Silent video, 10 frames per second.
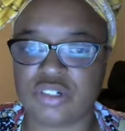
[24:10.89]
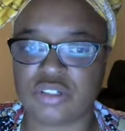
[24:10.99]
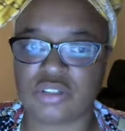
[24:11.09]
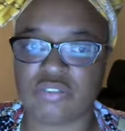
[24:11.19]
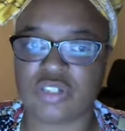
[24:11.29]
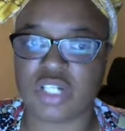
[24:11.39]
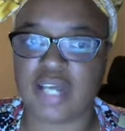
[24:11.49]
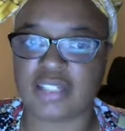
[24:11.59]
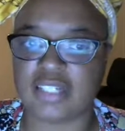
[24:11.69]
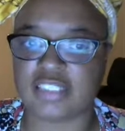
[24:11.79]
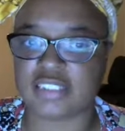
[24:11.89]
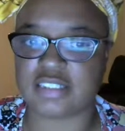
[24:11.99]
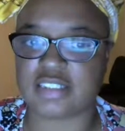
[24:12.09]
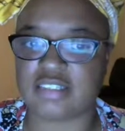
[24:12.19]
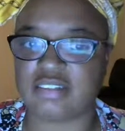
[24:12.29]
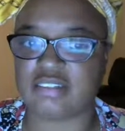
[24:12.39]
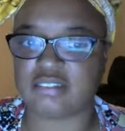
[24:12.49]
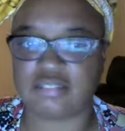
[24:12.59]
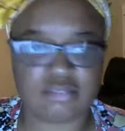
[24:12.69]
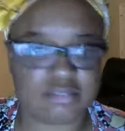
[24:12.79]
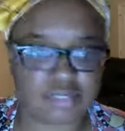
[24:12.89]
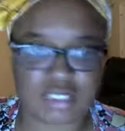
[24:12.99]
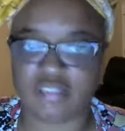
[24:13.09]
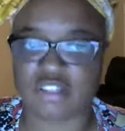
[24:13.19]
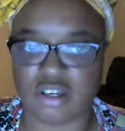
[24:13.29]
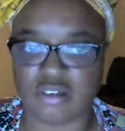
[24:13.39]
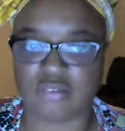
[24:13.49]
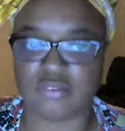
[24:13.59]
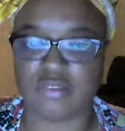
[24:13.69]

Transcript: or do you feel like they just didn't know?